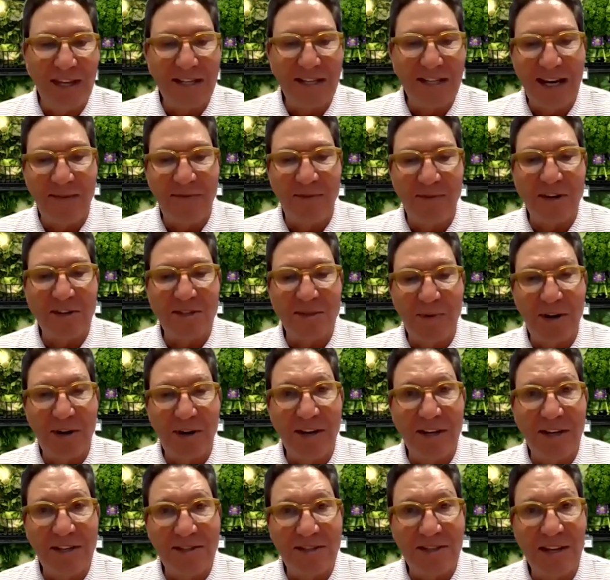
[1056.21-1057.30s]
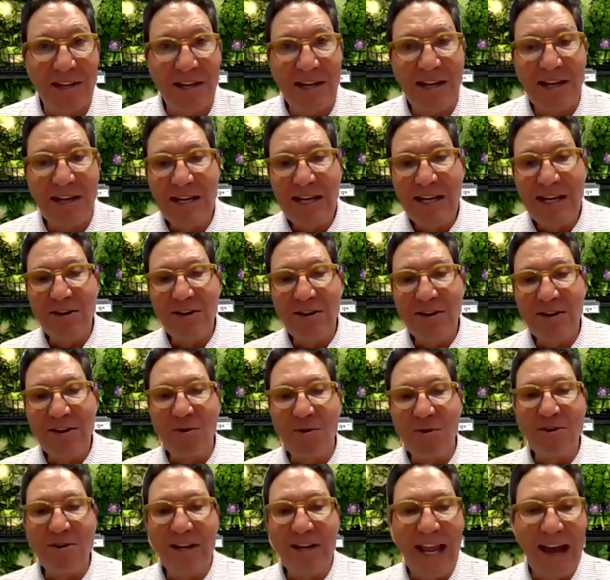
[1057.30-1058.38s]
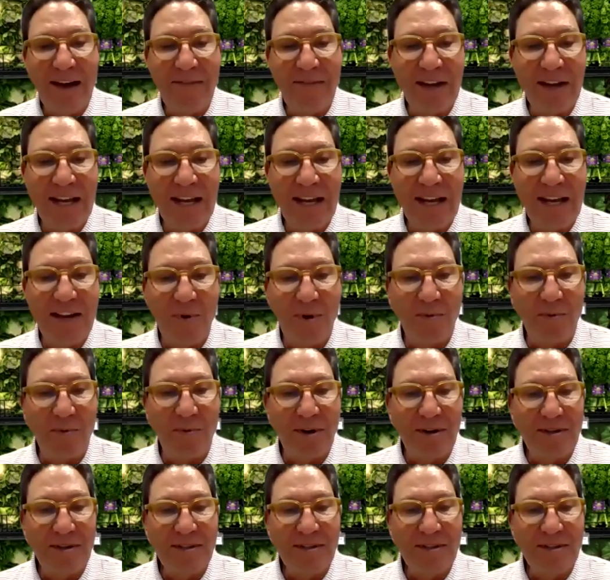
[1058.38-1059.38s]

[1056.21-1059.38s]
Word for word: he'd never experienced in order to navigate forward